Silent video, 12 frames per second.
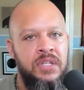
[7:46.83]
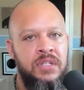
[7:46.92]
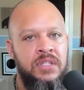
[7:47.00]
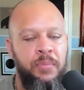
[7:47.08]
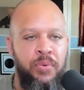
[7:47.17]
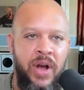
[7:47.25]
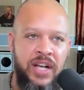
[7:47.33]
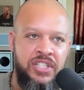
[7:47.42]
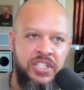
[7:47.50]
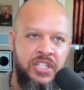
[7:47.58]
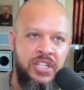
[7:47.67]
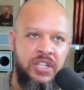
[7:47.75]

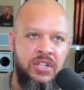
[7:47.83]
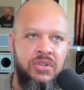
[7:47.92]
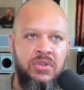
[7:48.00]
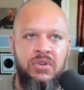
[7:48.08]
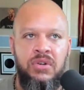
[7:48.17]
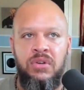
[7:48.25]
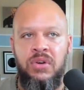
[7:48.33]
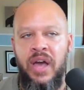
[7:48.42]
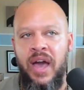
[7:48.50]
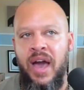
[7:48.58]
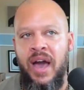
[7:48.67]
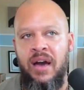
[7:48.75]
depression, or you
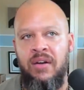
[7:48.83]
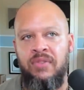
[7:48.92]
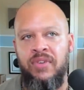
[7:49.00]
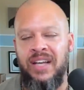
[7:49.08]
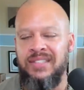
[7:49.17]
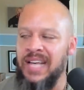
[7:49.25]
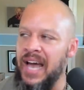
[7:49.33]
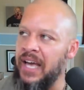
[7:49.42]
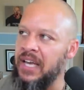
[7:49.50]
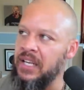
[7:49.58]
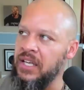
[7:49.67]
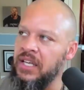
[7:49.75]
have
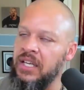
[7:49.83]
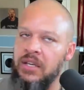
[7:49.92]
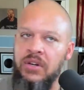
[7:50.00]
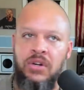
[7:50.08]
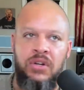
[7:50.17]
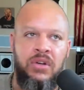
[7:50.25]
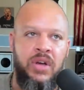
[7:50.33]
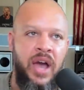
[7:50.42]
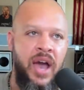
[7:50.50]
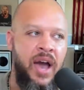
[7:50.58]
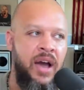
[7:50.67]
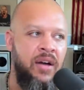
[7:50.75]
anxiety, or you
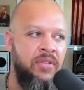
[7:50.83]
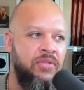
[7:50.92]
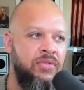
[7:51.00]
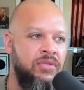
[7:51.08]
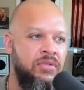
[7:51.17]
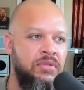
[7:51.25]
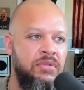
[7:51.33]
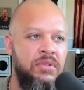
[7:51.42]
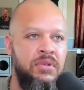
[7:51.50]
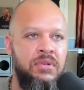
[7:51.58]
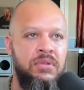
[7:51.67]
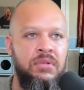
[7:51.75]
have, you
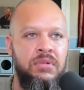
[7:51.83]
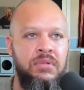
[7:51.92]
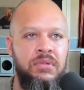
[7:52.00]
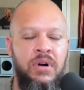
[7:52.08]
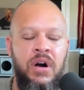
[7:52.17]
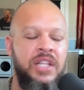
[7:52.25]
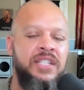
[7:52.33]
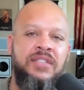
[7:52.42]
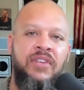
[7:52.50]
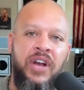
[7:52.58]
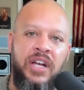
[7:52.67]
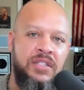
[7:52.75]
know, all these
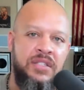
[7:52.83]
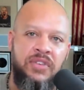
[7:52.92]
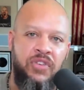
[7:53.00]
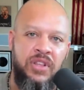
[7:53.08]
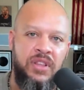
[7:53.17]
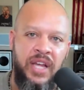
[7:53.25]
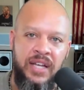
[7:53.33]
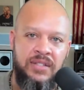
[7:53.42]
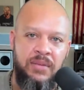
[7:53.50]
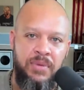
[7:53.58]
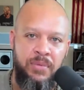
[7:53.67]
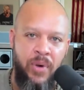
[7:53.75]
various different things
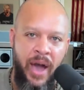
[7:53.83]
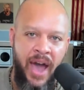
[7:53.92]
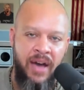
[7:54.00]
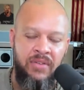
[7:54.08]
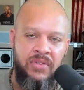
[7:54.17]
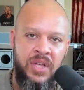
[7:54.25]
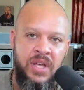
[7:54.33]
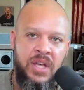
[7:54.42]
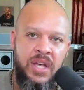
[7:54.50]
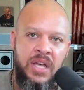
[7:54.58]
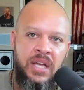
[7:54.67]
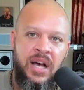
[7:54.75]
that people have.
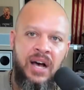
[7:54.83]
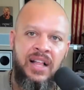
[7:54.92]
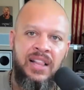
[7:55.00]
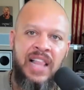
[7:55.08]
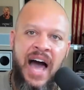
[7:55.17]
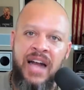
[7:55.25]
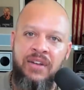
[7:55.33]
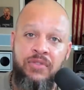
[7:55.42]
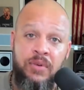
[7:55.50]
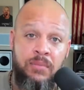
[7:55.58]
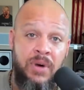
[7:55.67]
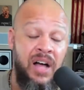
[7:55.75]
A lot of
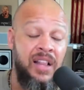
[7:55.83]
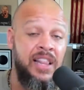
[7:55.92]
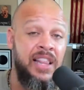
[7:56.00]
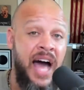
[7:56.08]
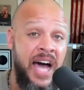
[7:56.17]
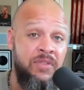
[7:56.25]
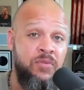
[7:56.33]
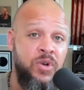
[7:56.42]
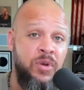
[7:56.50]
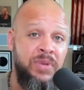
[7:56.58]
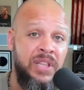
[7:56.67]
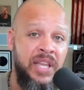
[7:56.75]
them, a lot of them
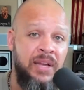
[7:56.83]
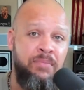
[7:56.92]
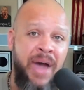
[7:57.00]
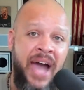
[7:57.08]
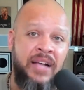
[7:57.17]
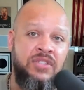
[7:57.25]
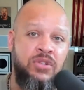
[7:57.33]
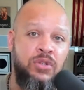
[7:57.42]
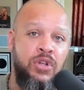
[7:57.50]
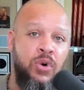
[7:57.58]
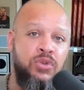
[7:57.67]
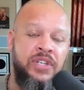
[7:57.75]
can be linked back to
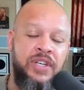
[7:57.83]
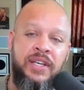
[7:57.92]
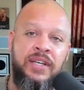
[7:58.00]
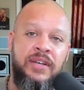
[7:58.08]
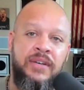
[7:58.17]
low T.